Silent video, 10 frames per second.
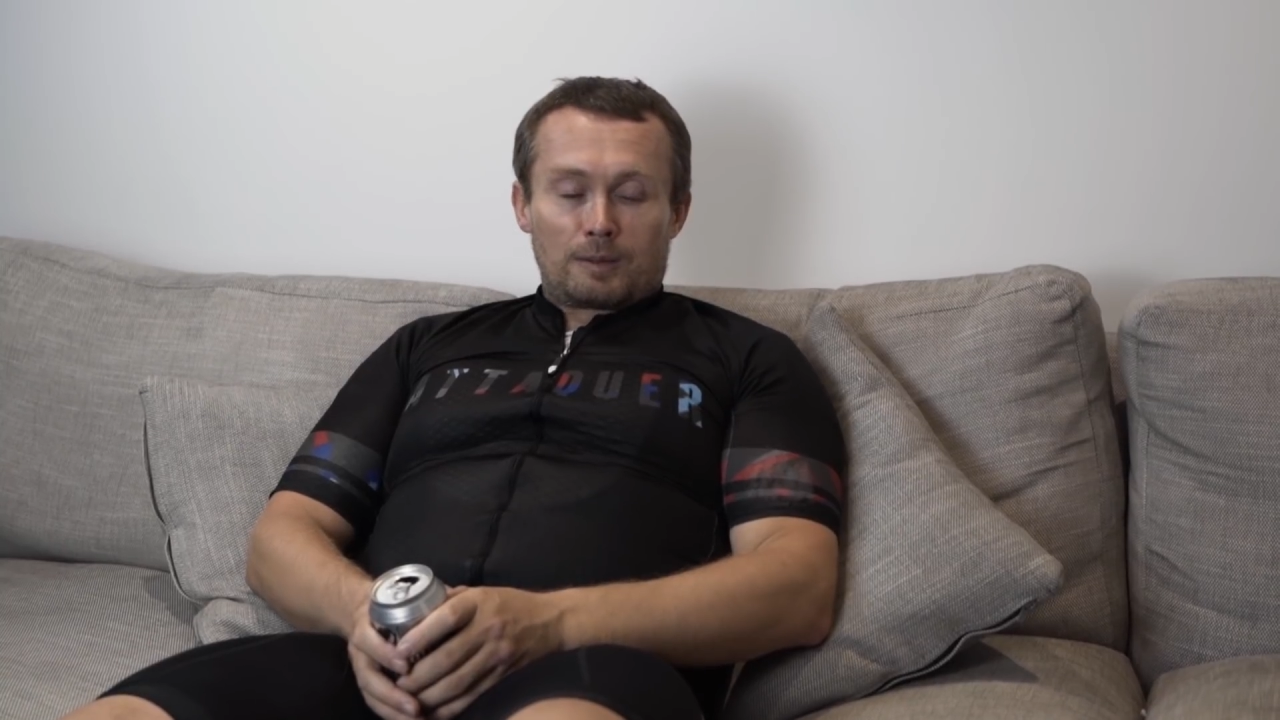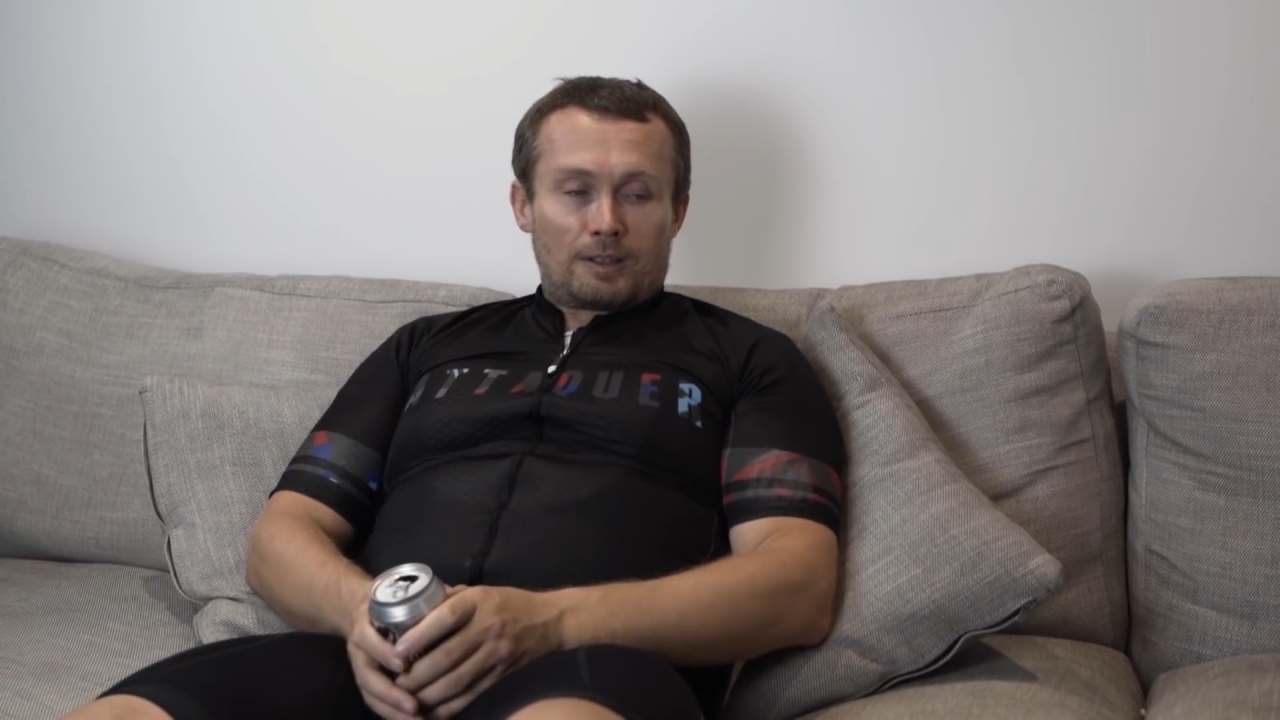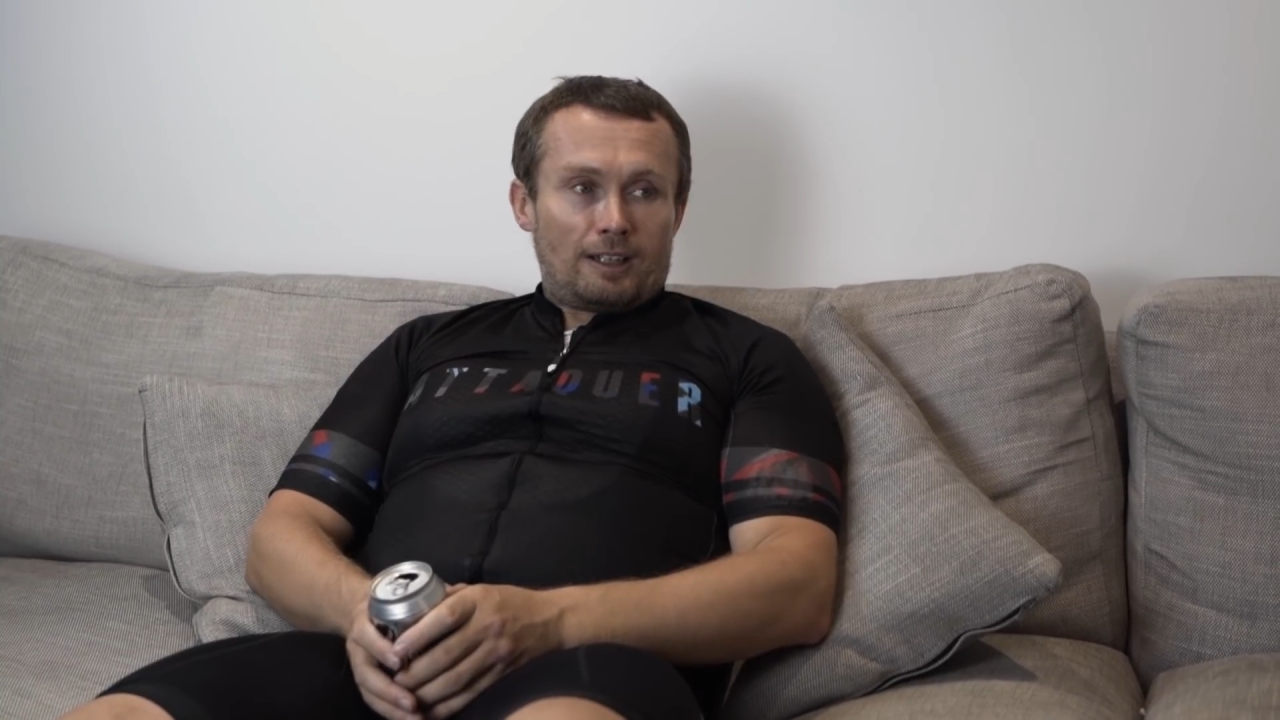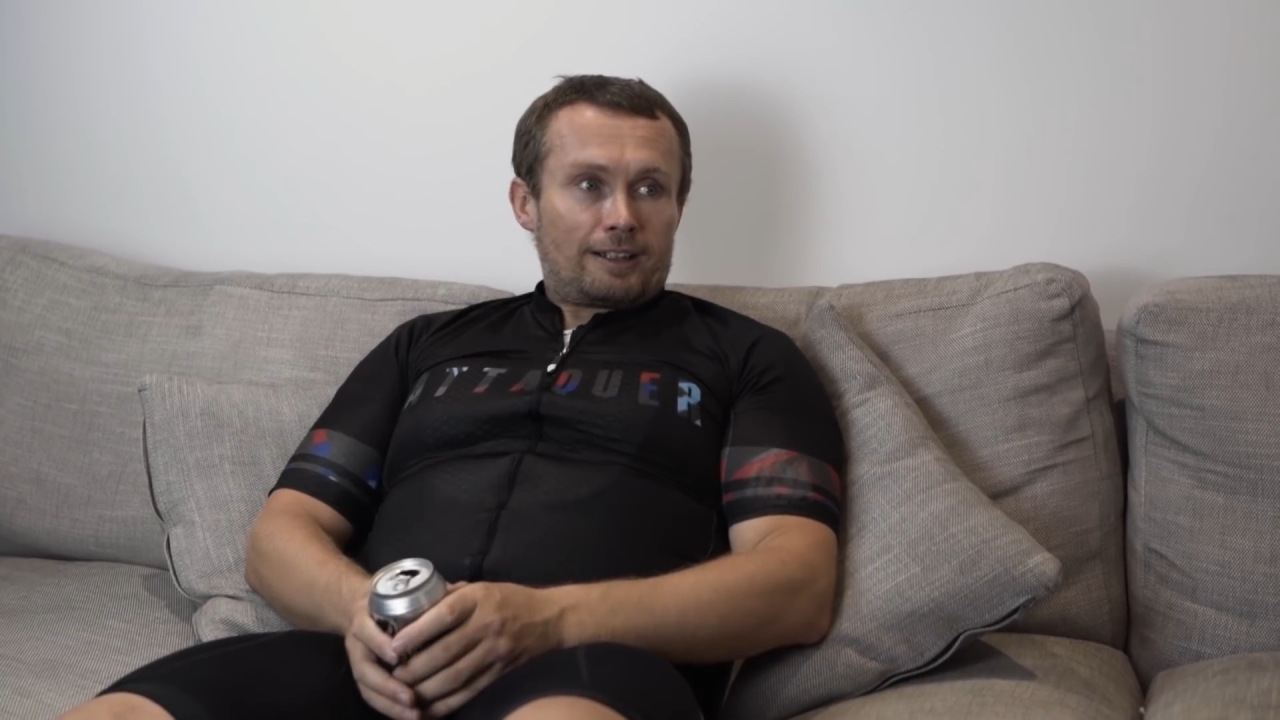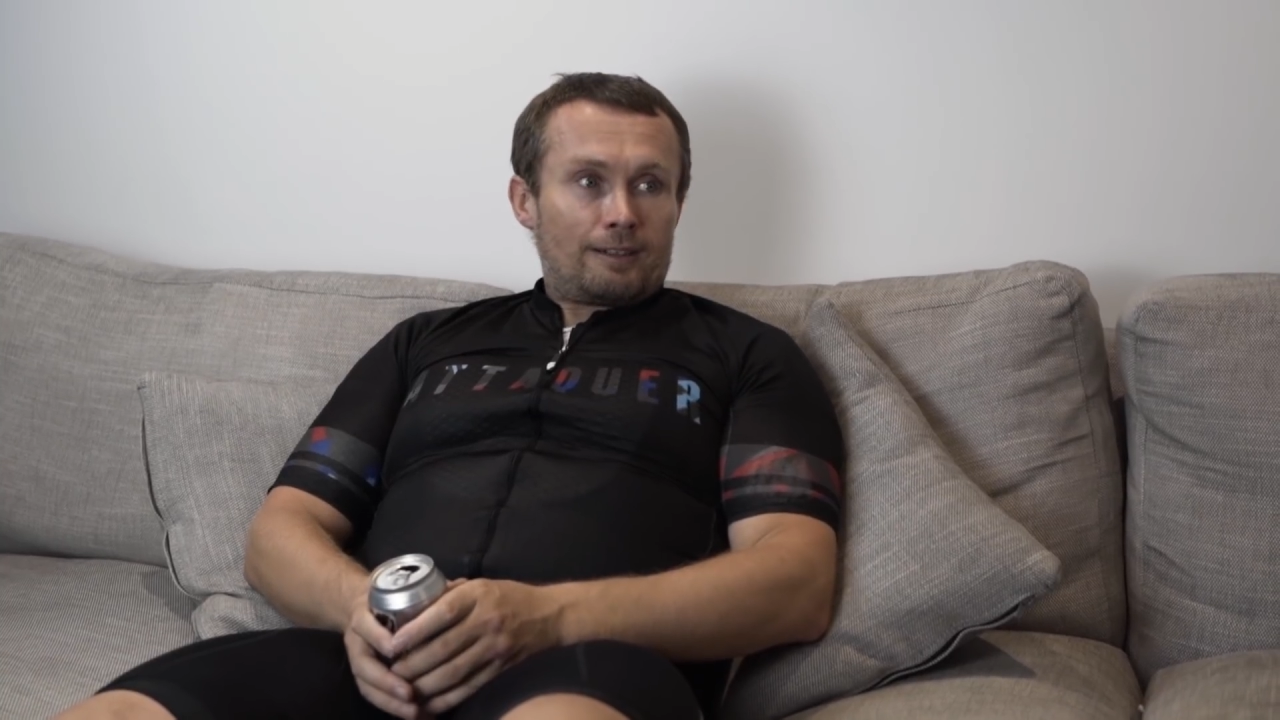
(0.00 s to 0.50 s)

was like